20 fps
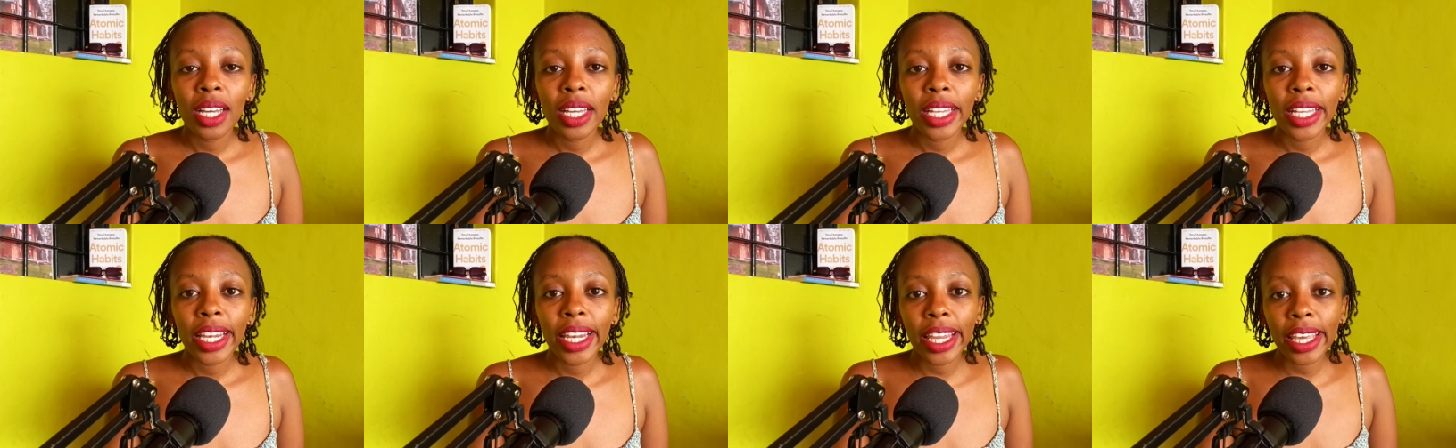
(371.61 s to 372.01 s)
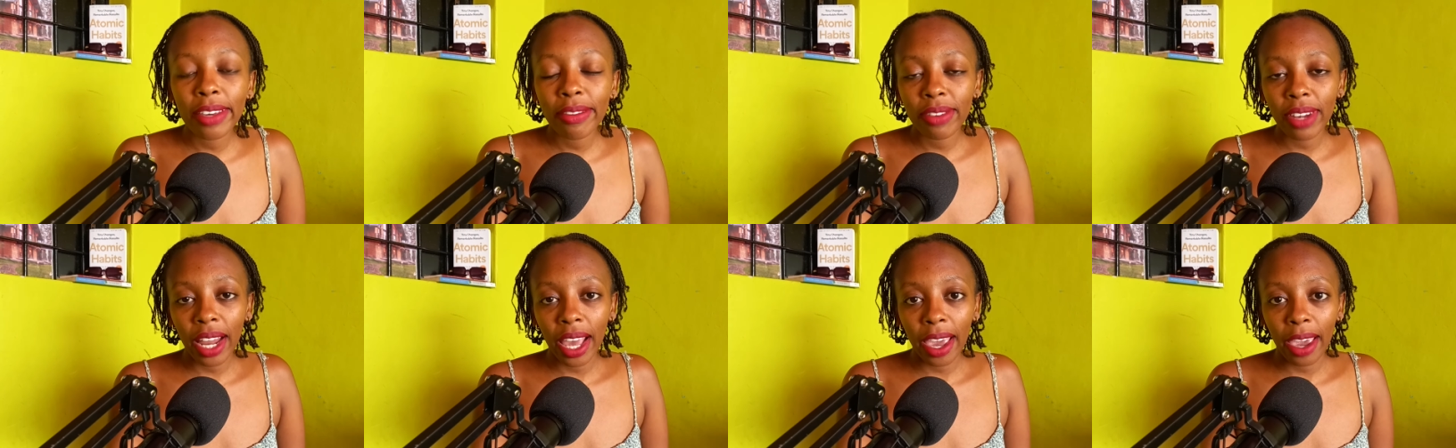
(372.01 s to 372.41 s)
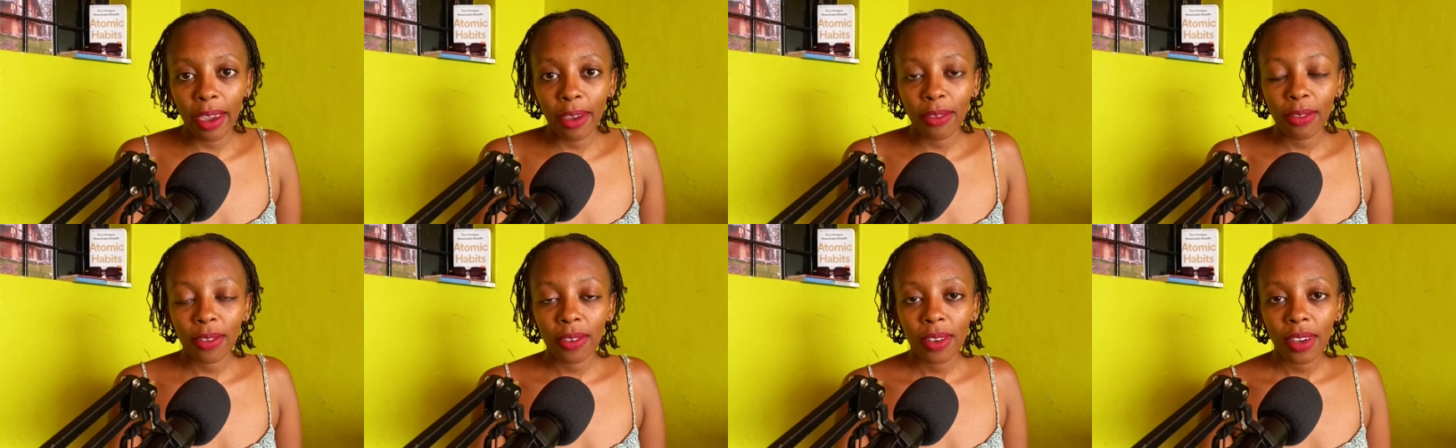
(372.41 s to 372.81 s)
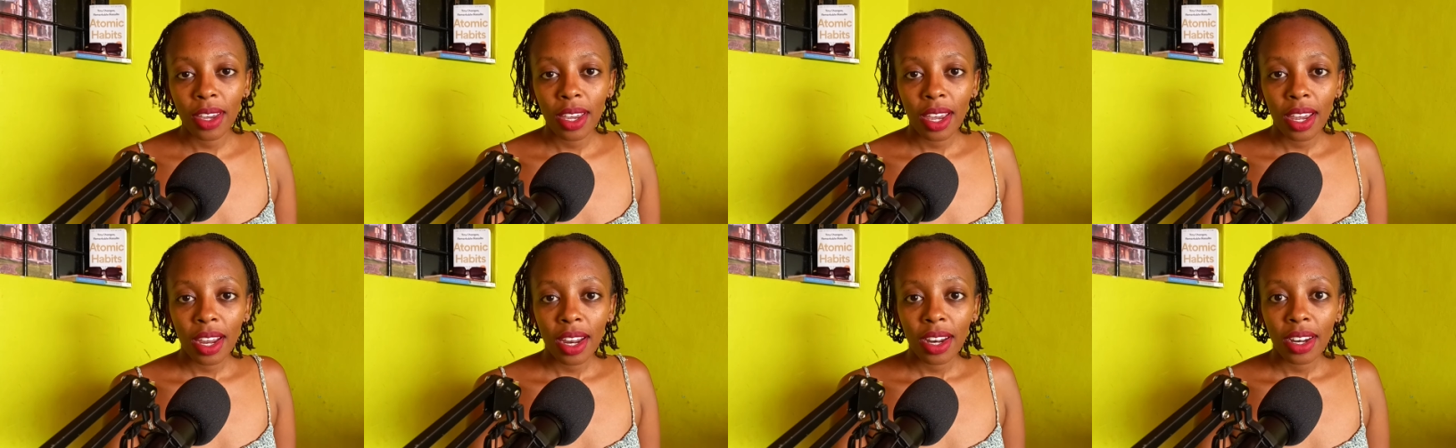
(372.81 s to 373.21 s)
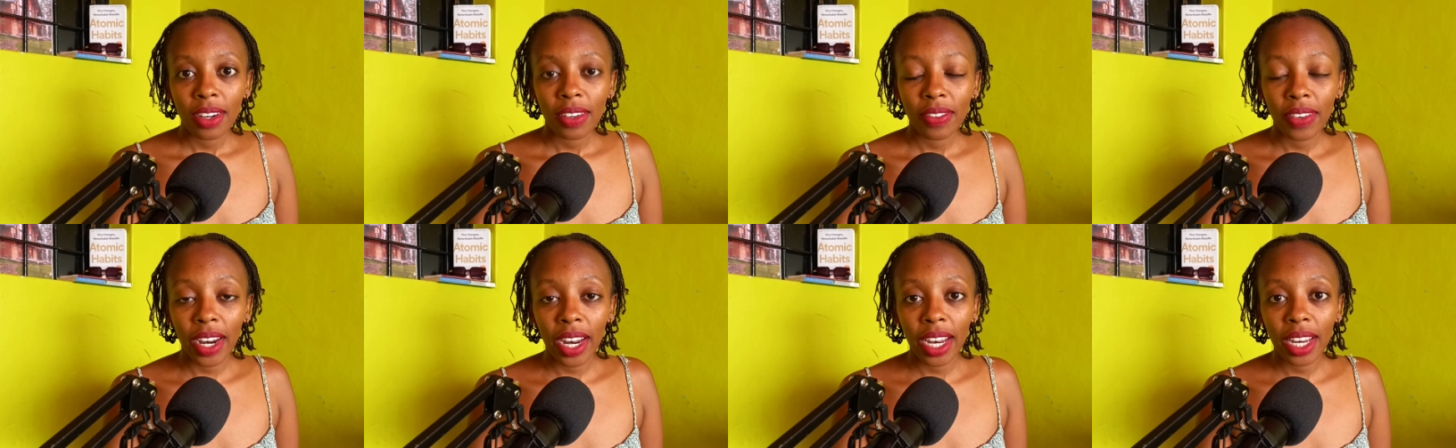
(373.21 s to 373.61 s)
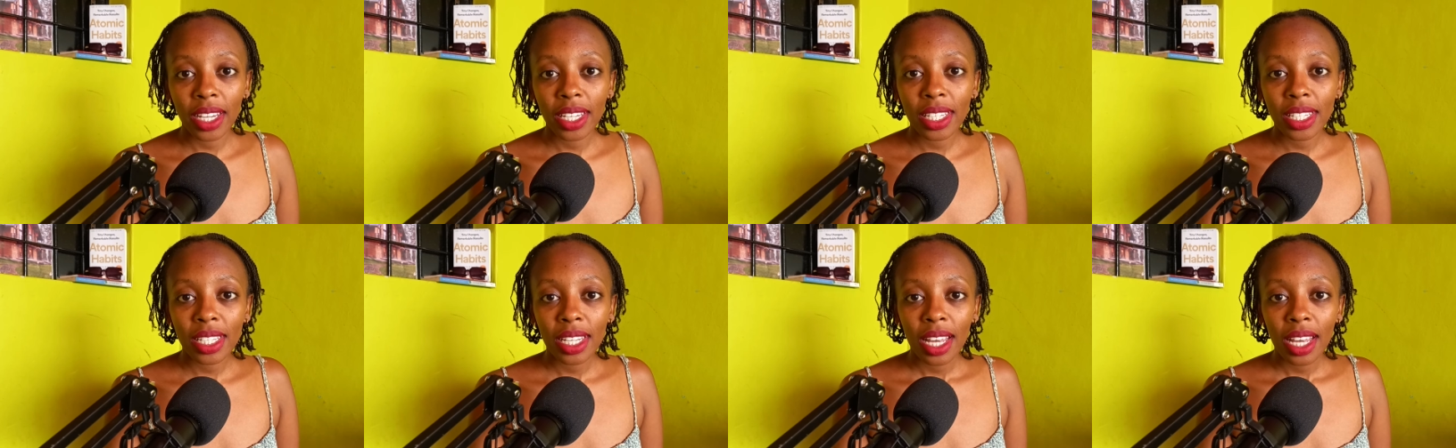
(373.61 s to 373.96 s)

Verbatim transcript: live life, right?